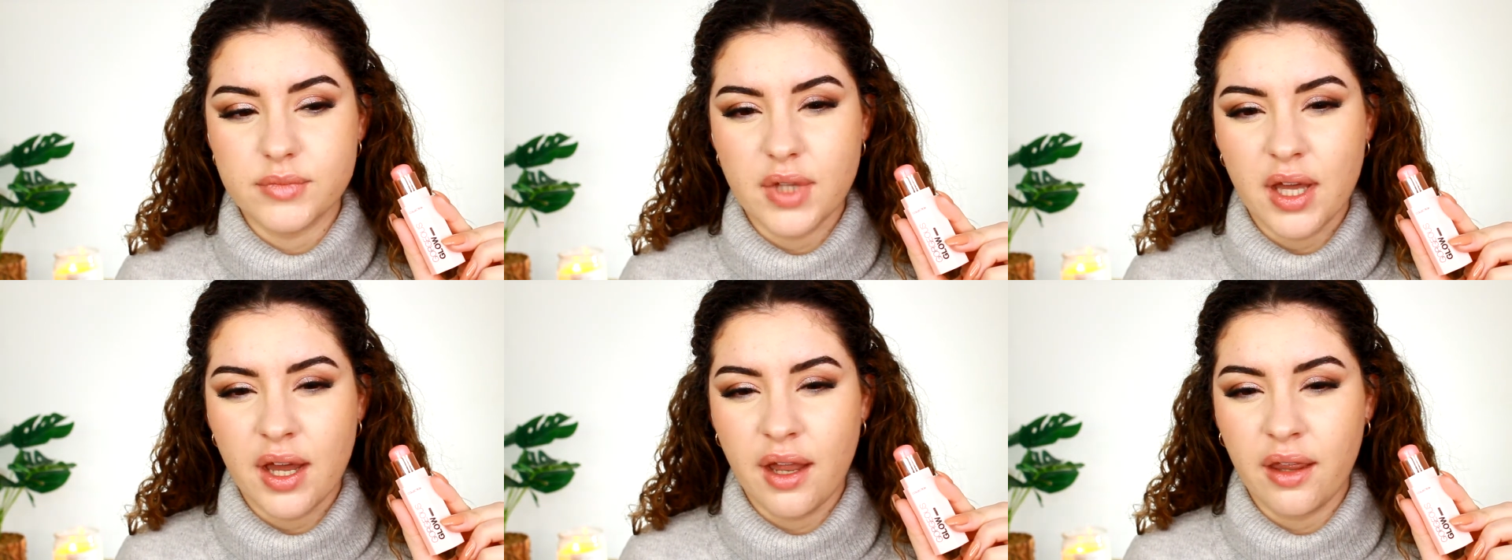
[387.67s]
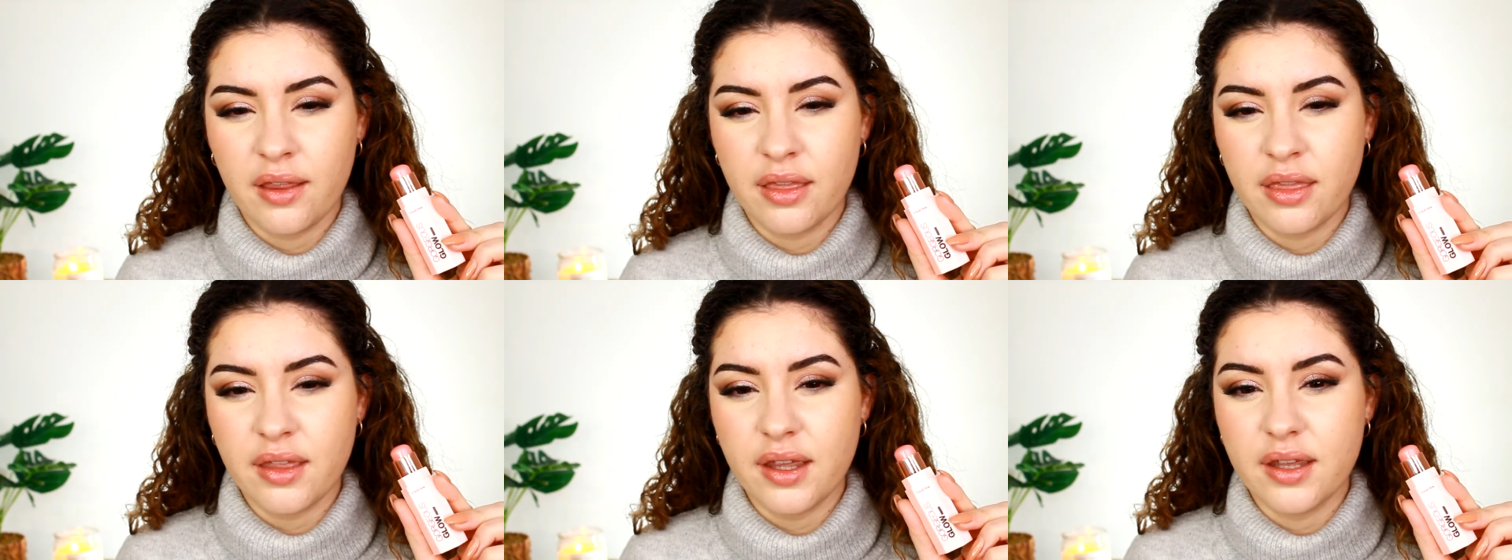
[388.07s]
I
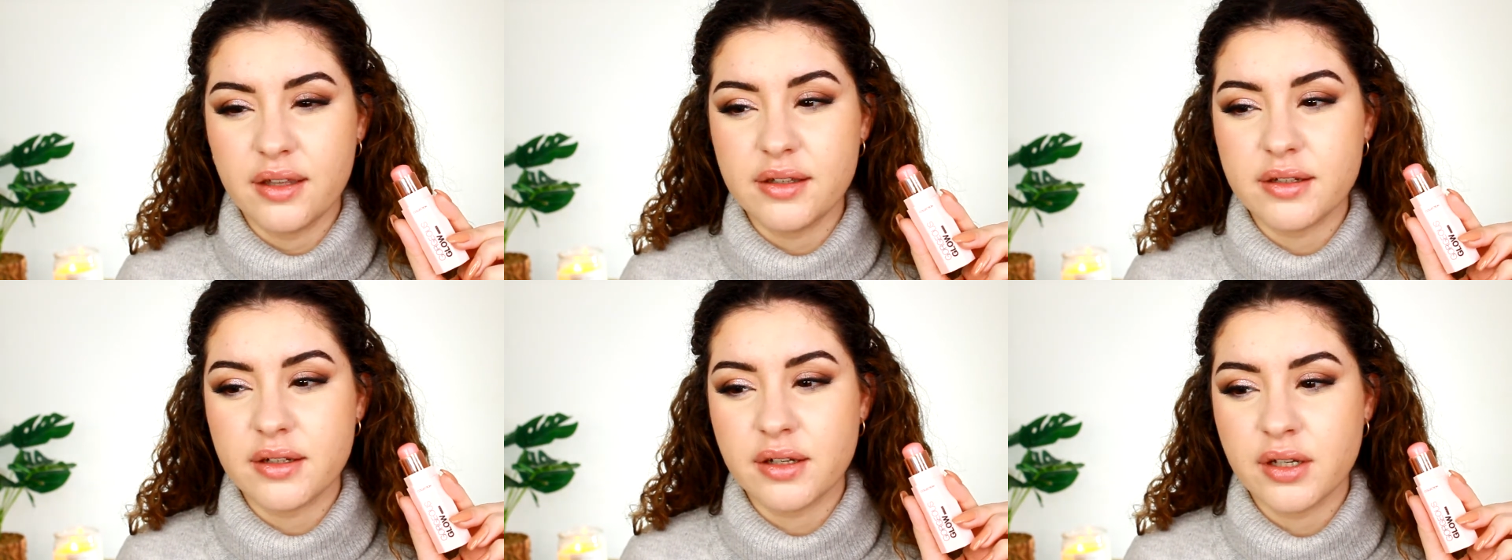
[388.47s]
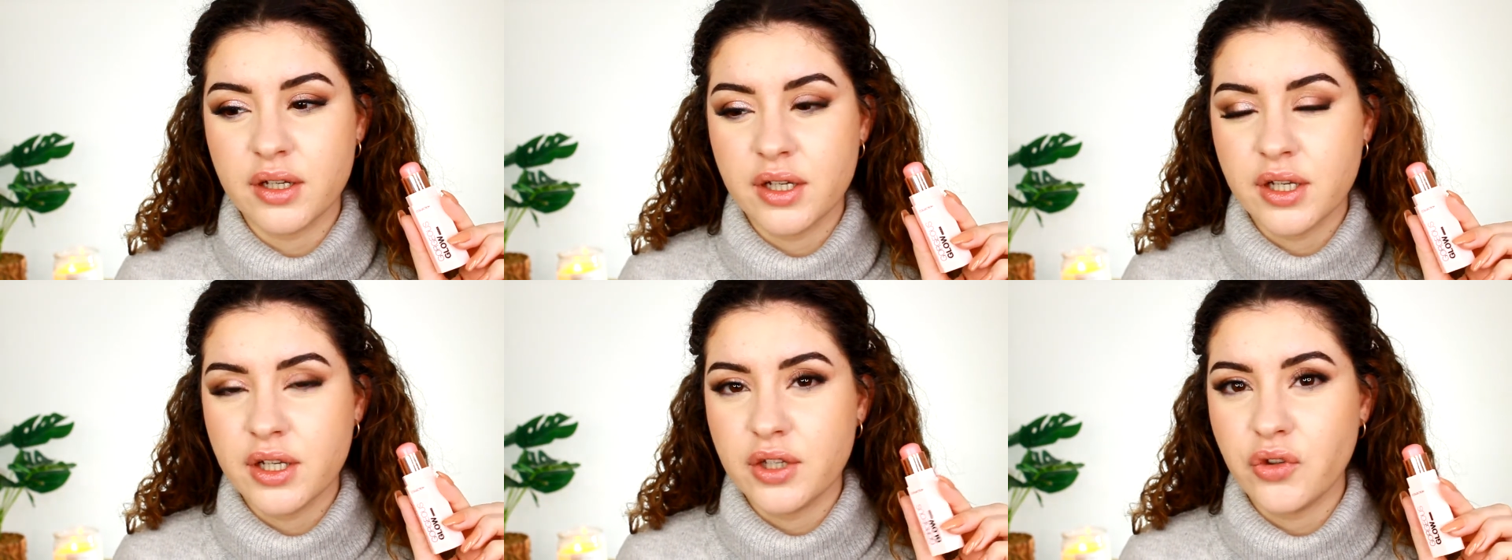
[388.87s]
think
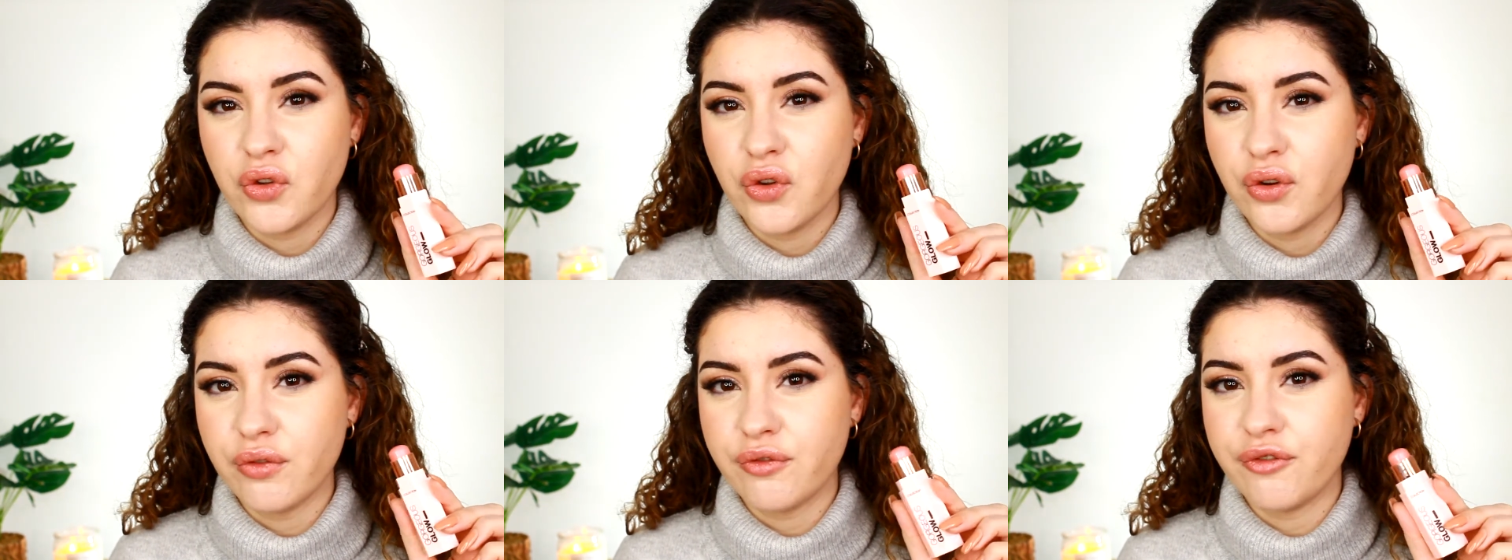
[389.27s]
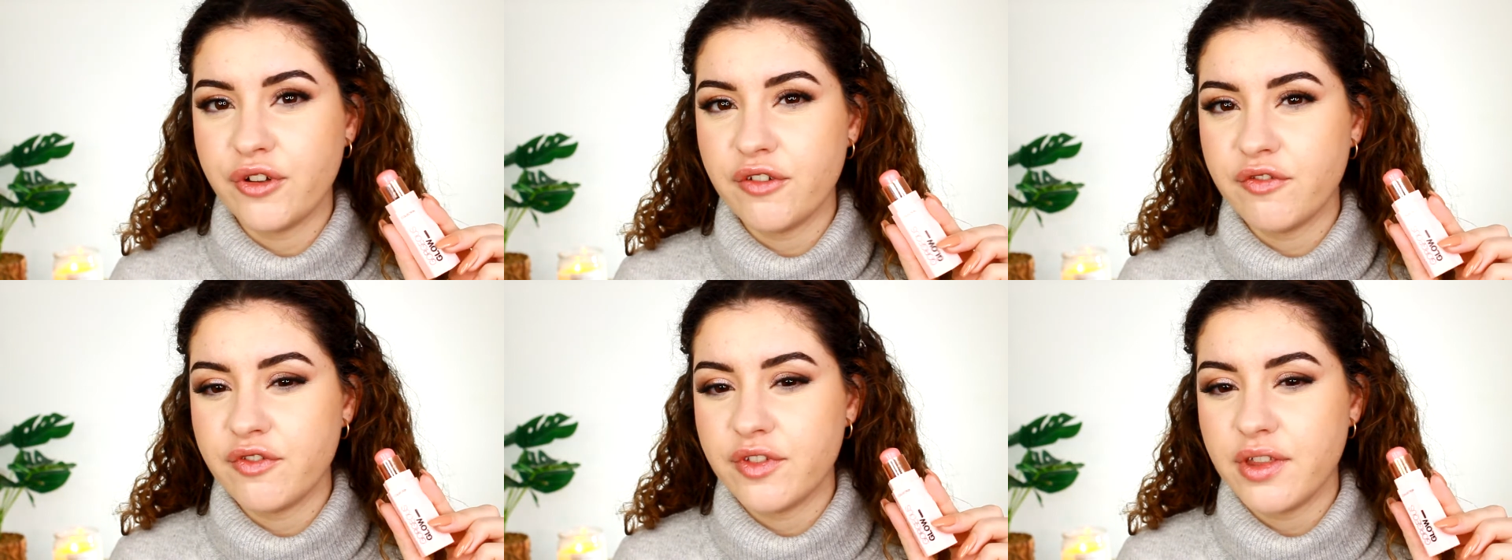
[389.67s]

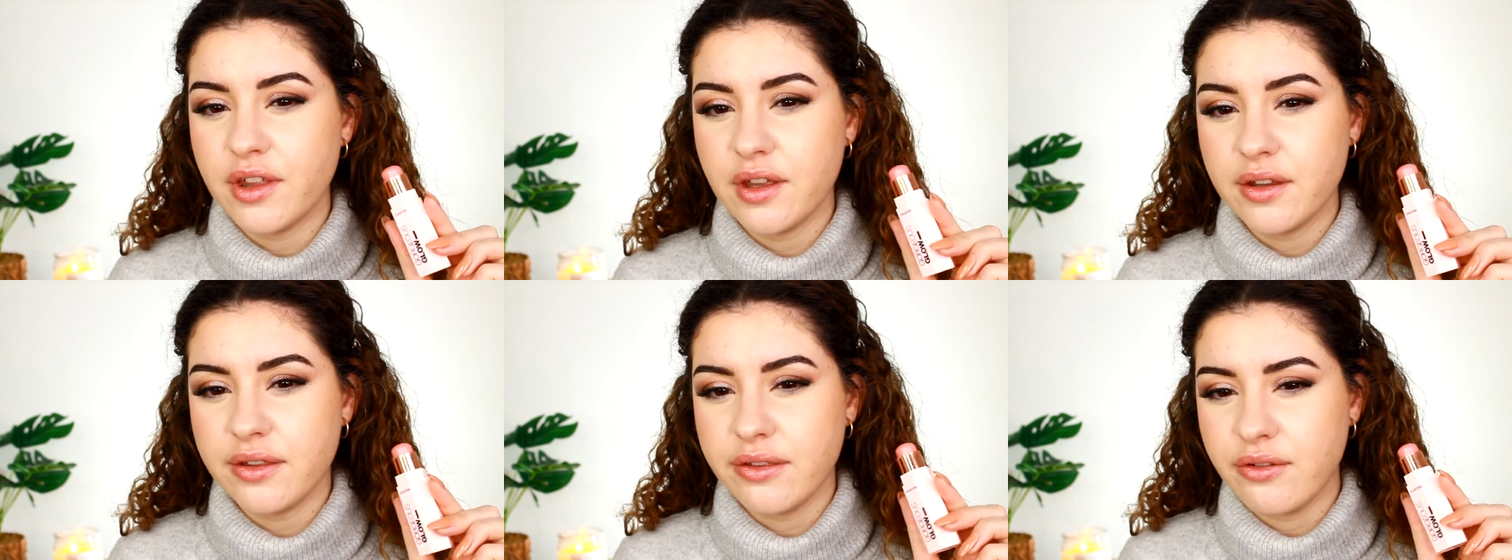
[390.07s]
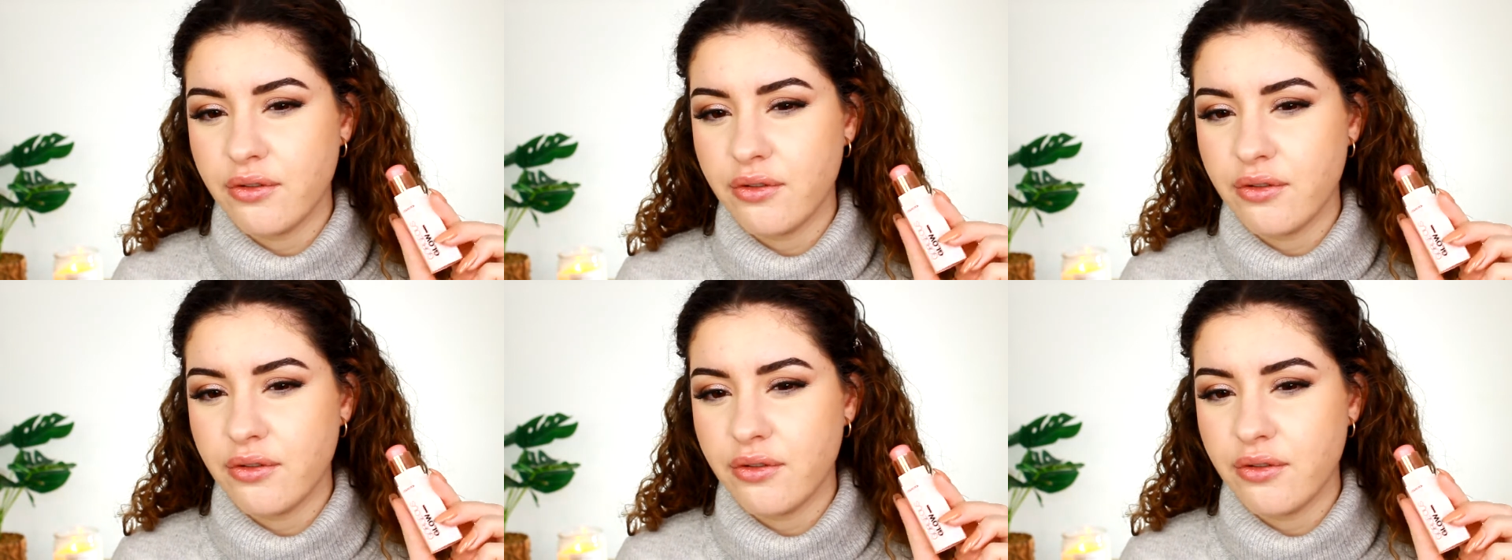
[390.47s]
£2.50,